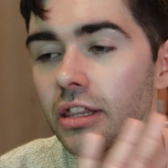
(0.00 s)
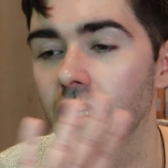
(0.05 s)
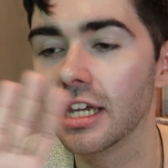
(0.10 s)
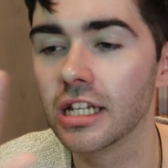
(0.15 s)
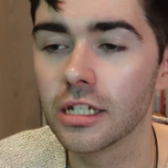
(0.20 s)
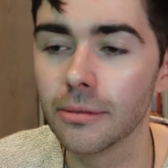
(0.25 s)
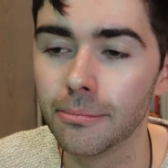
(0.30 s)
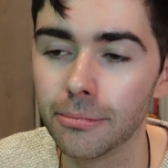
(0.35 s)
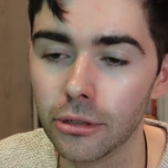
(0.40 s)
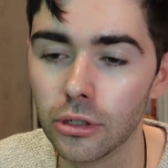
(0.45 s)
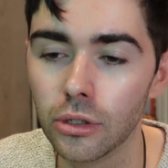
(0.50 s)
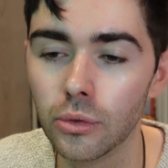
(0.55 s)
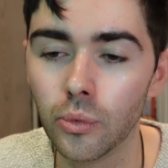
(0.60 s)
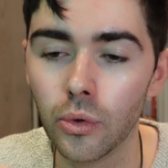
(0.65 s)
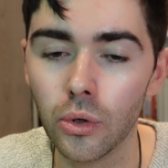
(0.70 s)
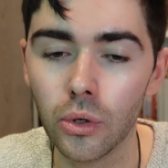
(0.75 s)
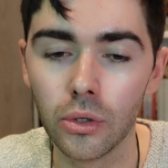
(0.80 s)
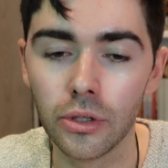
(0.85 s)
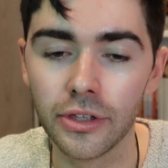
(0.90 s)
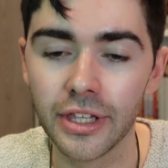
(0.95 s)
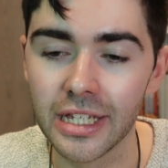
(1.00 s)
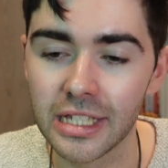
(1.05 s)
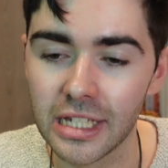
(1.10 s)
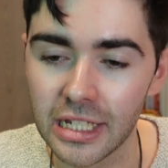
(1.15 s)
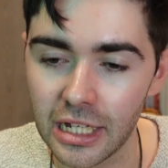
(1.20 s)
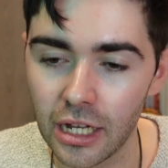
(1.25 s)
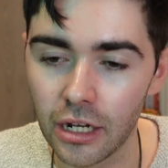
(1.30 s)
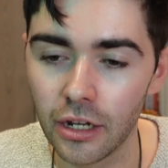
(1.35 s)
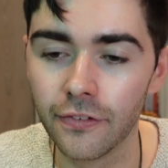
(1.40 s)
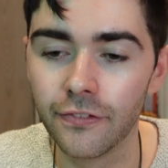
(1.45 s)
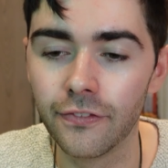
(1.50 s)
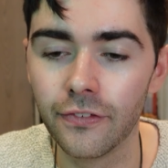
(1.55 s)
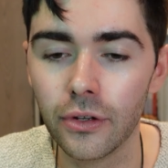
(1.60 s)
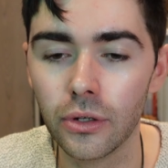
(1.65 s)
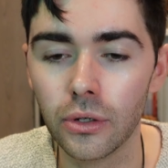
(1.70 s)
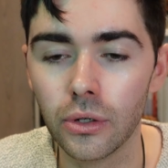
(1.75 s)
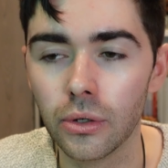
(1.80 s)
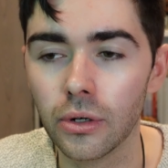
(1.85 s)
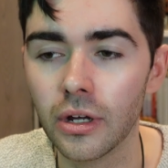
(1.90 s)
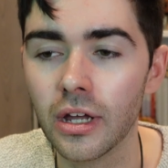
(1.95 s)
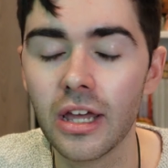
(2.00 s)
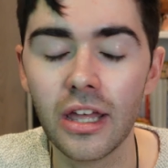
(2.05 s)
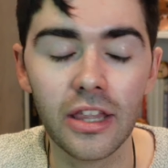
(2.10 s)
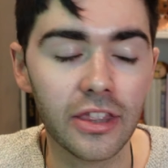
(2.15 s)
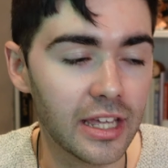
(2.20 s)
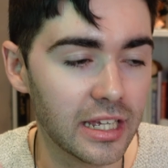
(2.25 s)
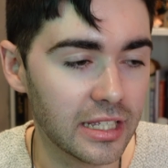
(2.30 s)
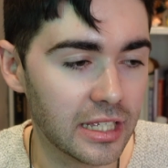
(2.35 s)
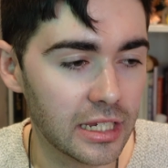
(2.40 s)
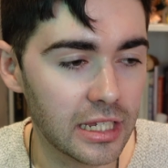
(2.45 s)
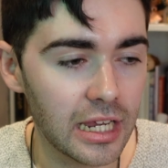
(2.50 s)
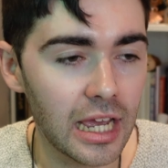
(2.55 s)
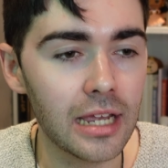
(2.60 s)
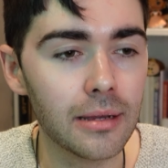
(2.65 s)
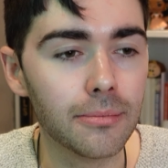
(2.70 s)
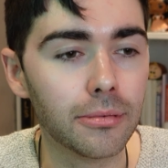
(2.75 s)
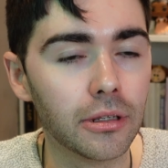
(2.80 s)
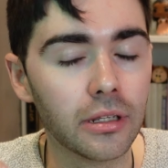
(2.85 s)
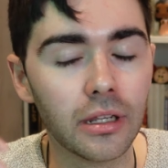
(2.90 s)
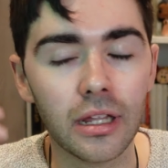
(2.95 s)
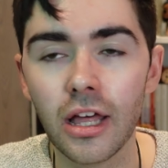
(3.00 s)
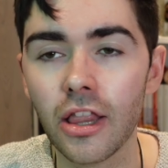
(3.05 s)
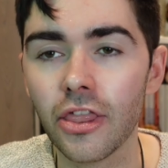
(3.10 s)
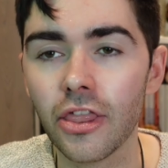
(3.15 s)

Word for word: There's a blue wall. There's a yellow floor. There's a table.